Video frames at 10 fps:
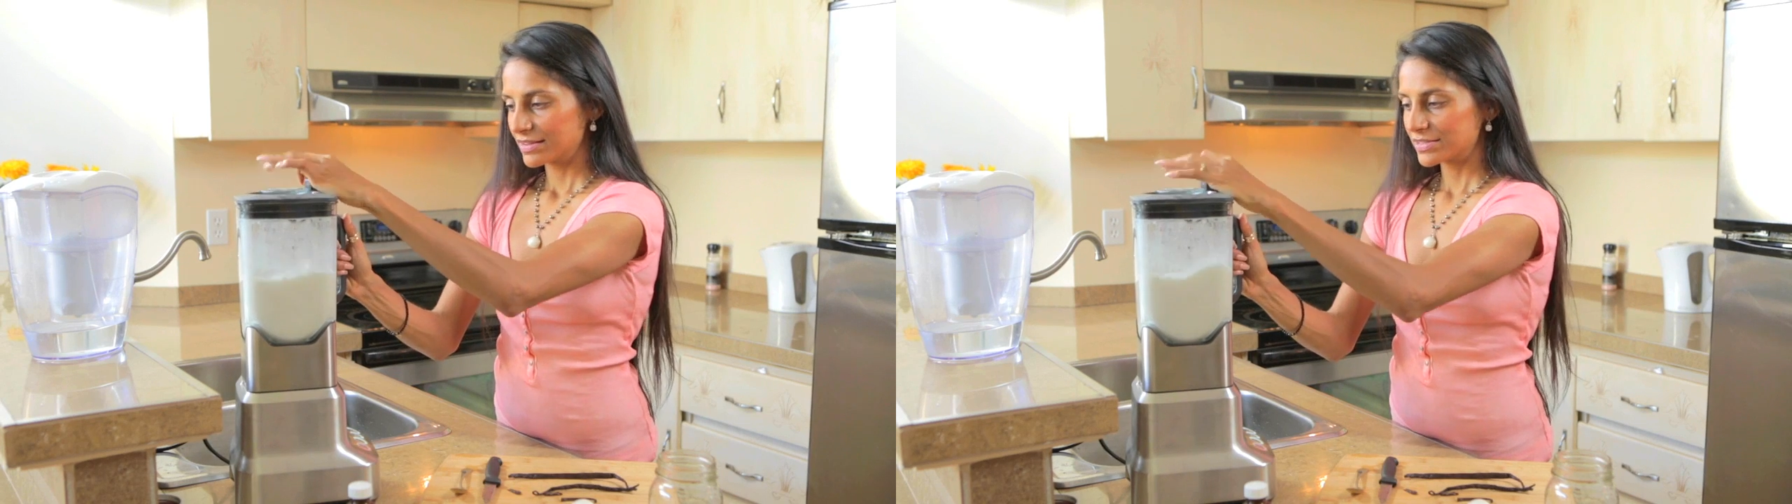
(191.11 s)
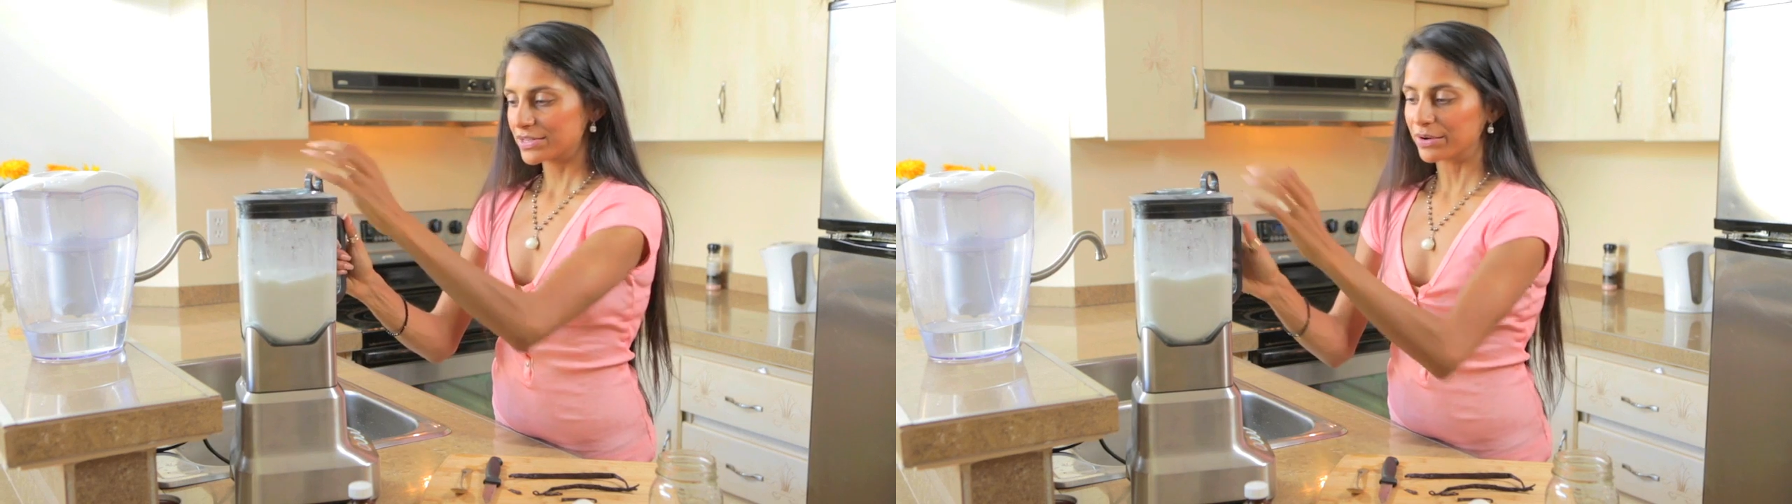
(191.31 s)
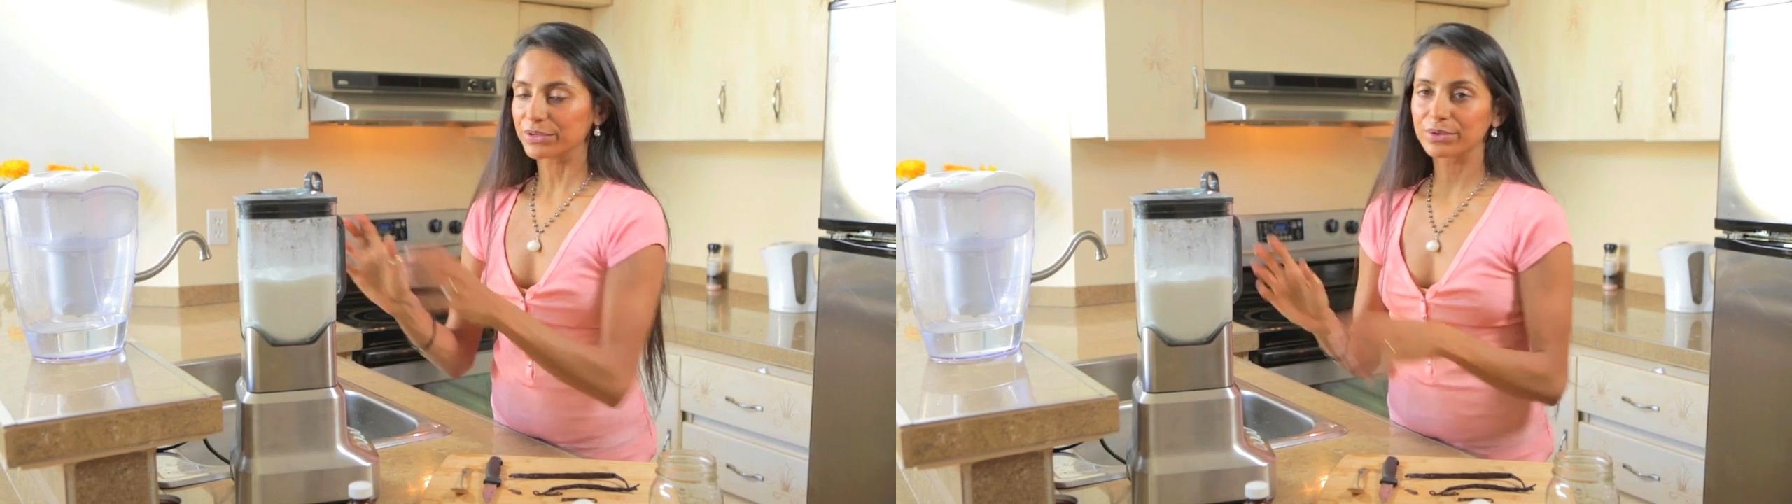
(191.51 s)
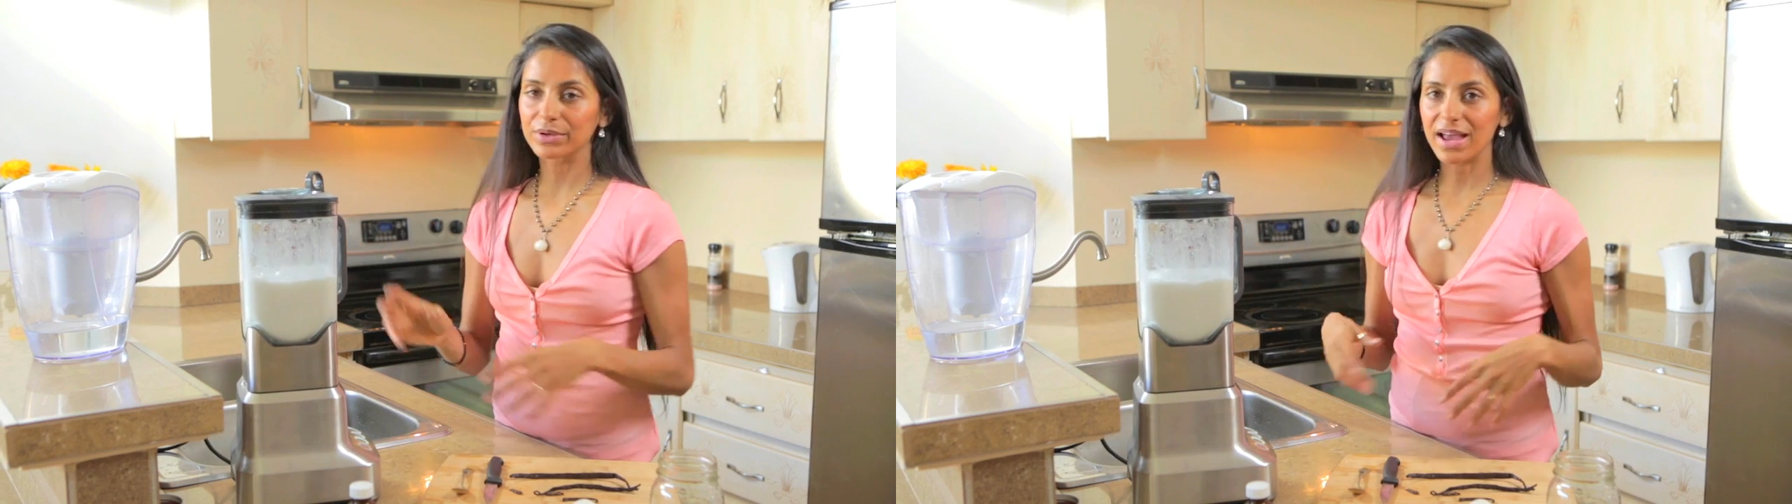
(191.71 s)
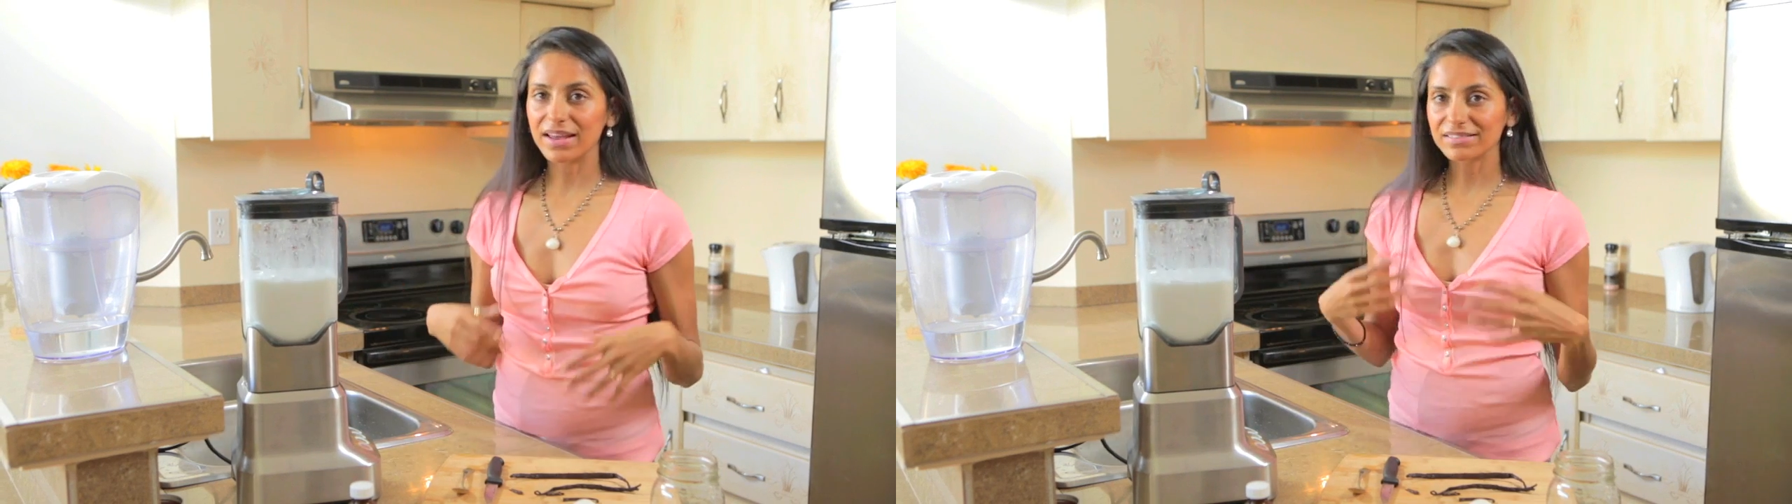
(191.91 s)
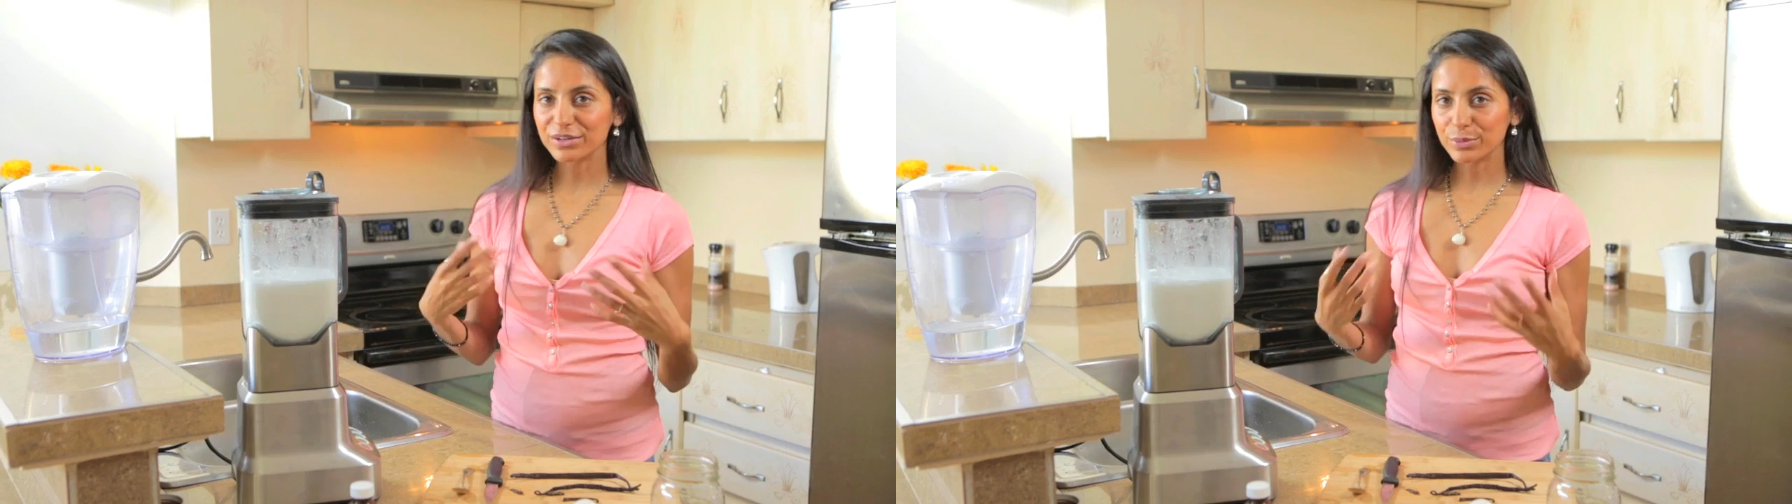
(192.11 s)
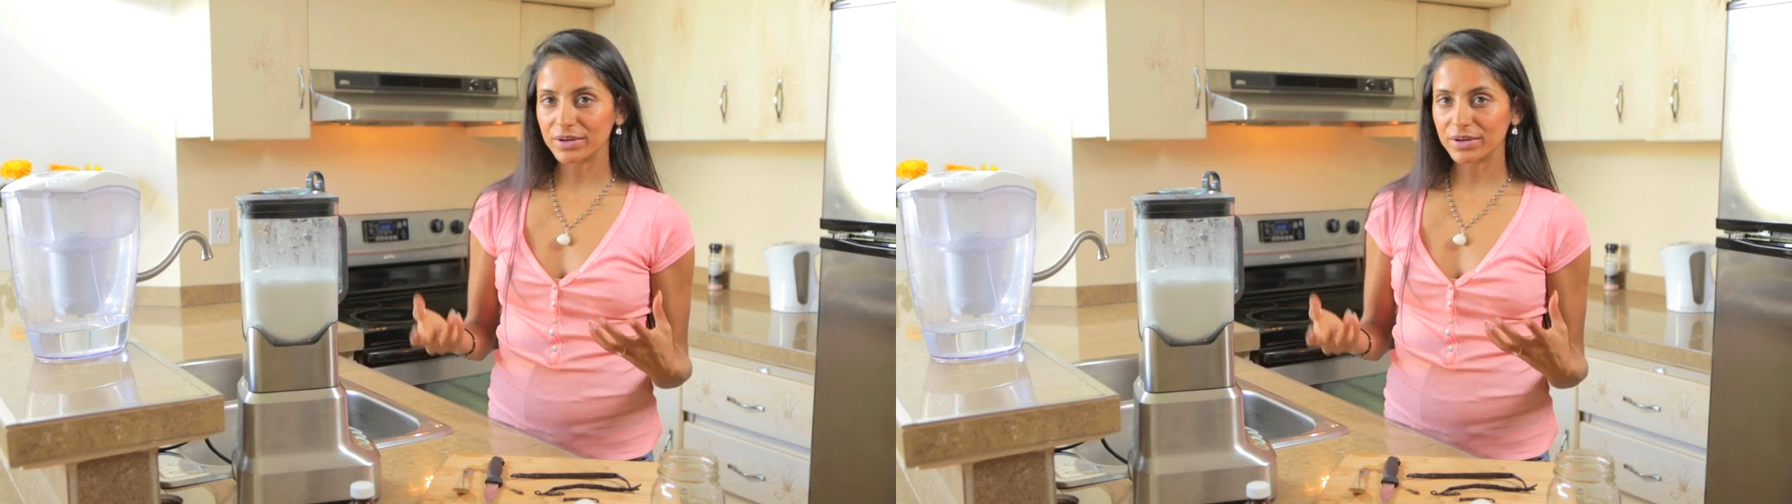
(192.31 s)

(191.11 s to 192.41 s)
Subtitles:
So you can add a little